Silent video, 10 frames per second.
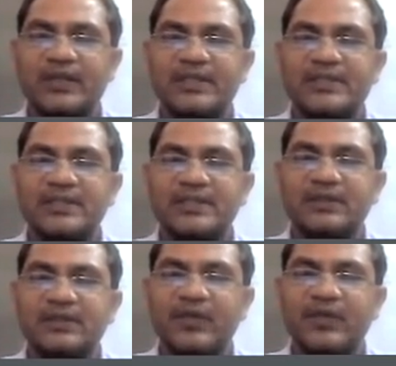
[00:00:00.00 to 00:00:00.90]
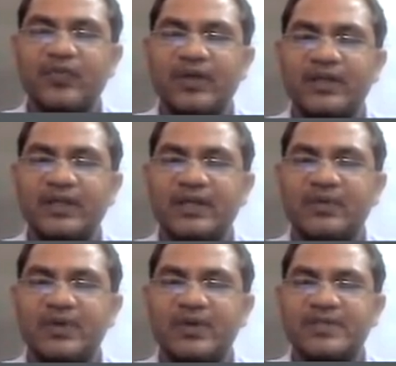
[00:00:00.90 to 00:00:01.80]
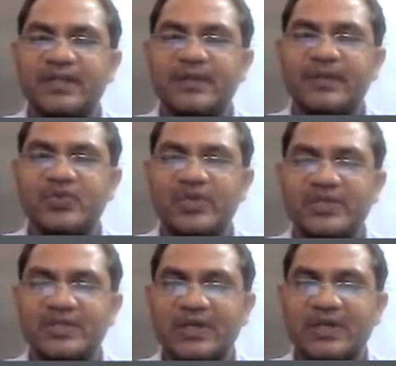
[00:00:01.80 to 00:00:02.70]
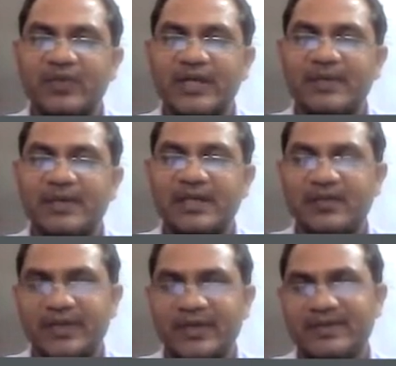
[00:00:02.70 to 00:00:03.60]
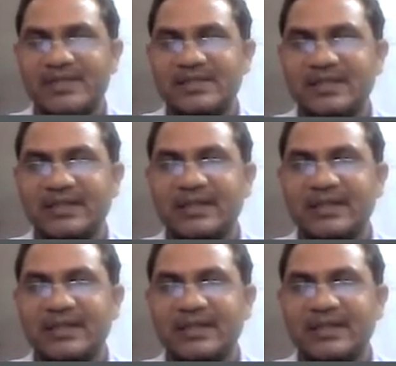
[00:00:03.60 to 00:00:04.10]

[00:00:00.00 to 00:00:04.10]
In this, f1 equal to c by 12 is called fundamental frequency.